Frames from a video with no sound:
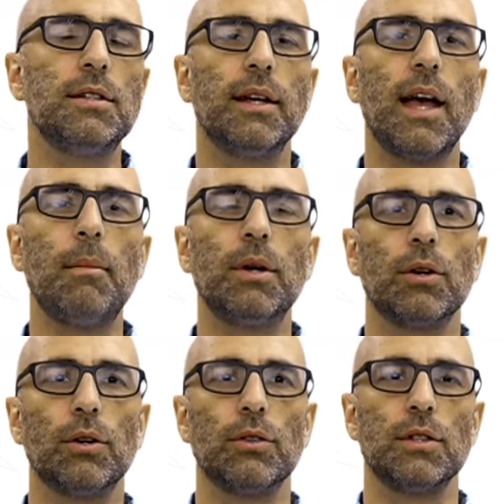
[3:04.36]

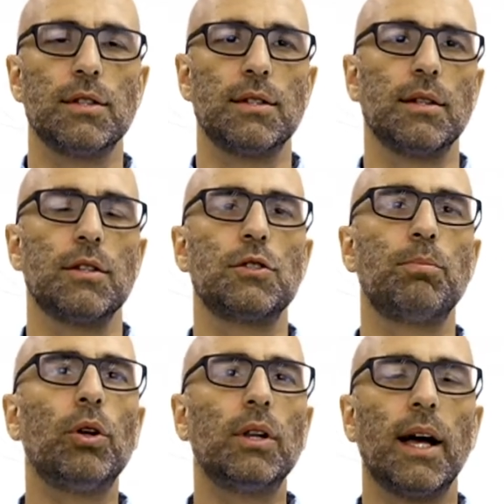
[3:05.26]
diameter, this
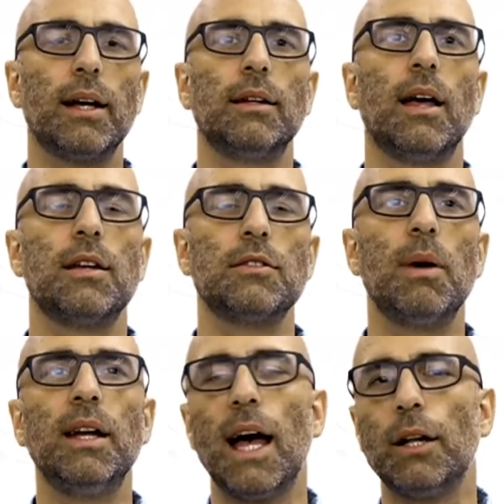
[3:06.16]
spotlight, has
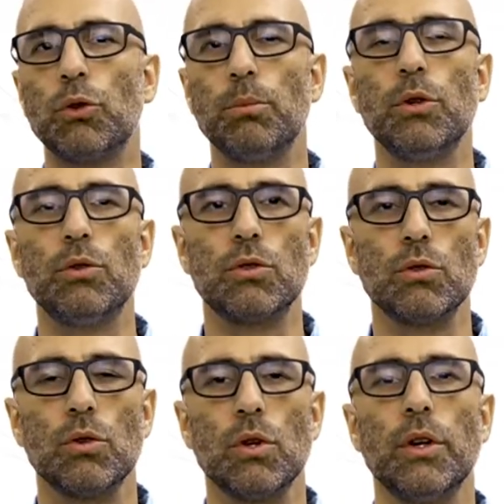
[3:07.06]
many attributes.
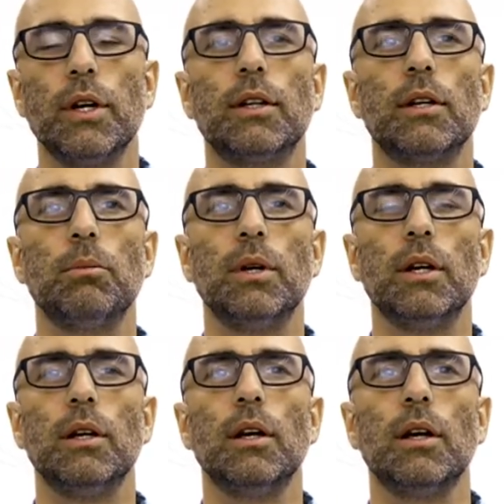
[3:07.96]
It can
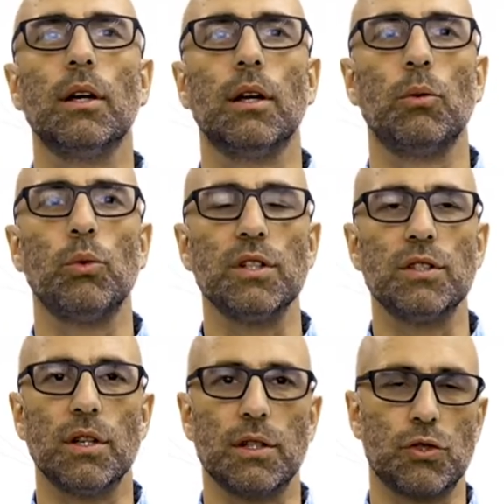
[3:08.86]
be
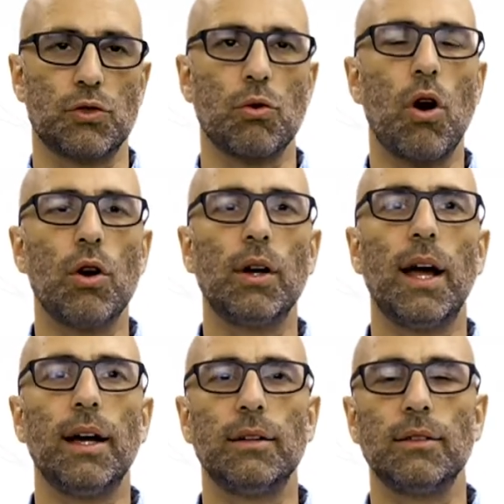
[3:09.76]
with strong
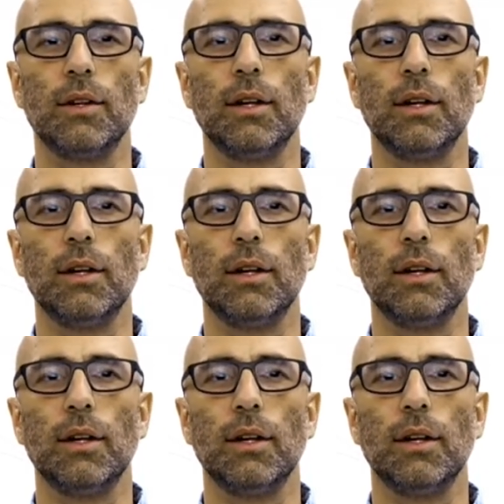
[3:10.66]
light.